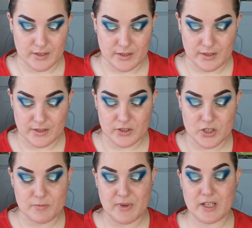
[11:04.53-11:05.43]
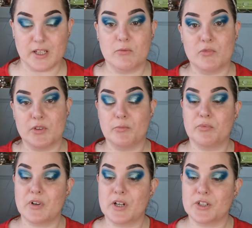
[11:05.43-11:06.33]
And then just back in with the
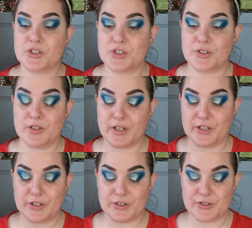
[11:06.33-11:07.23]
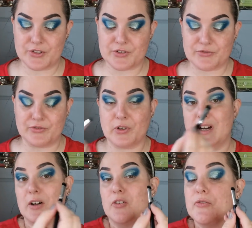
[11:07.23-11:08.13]
brush that I used
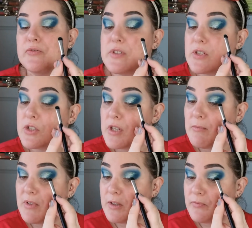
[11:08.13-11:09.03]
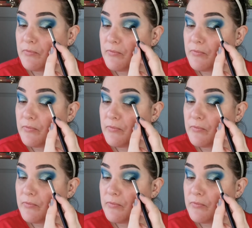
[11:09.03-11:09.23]
for Elves, the shimmer.